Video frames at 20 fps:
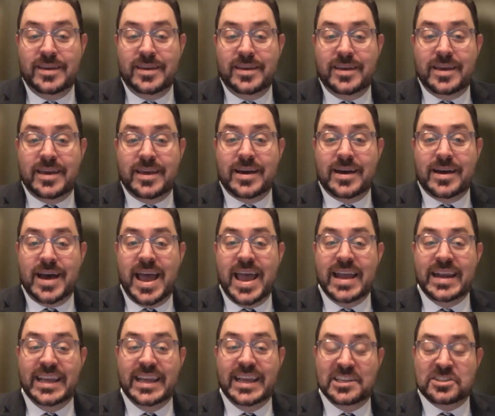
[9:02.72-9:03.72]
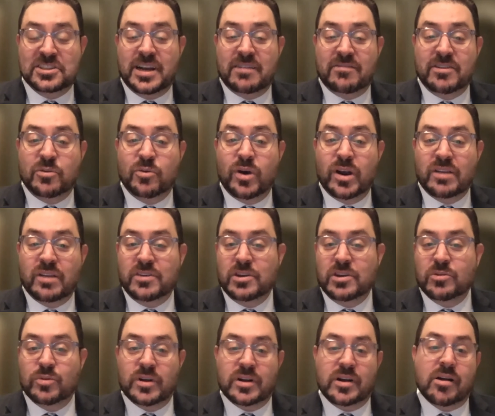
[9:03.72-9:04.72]
And each and every one of you,
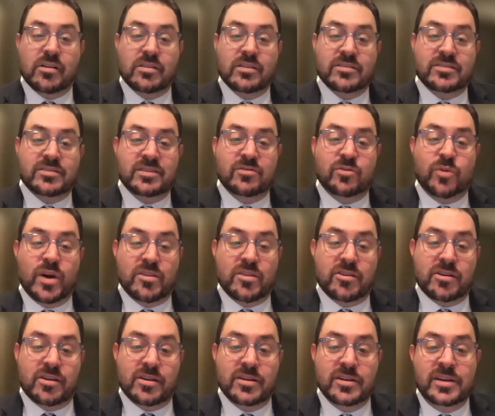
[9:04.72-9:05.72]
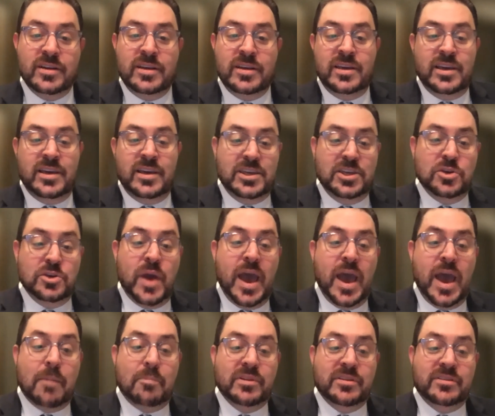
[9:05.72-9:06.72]
regardless of whether you
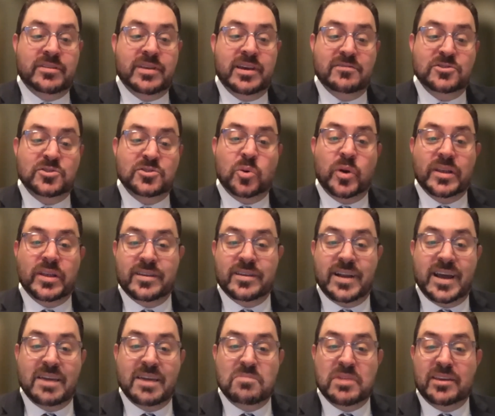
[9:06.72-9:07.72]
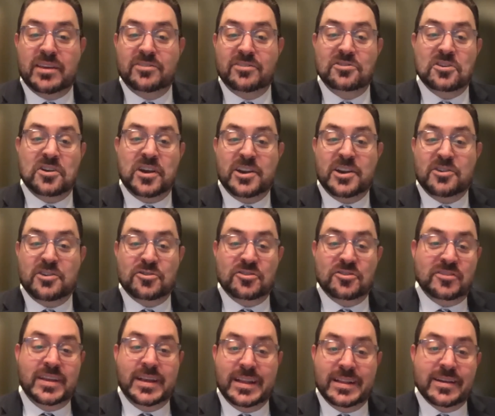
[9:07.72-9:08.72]
happen to have joined tonight because you're
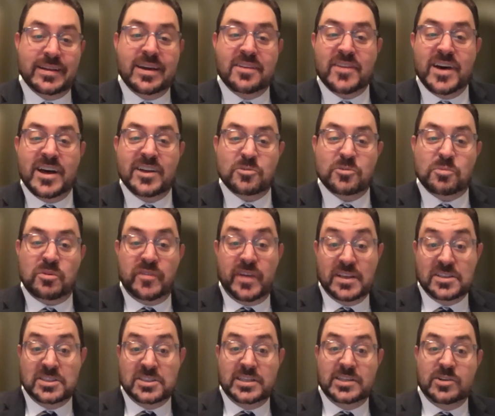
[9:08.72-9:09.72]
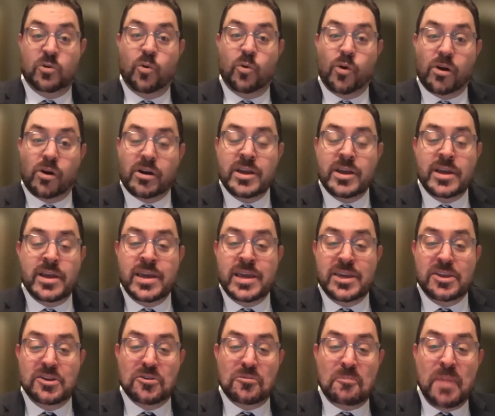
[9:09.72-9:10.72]
interested in gun violence prevention or
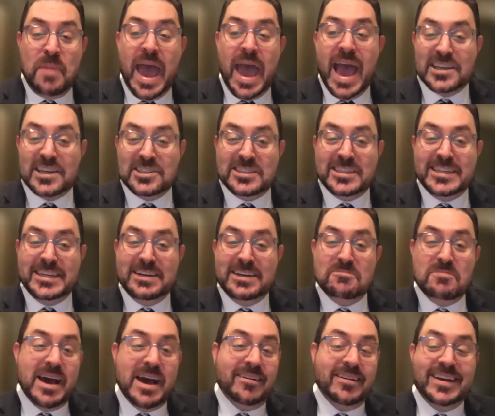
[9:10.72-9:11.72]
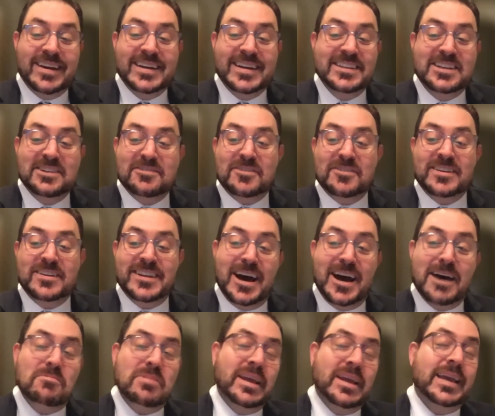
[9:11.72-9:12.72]
you're passionate about a different topic,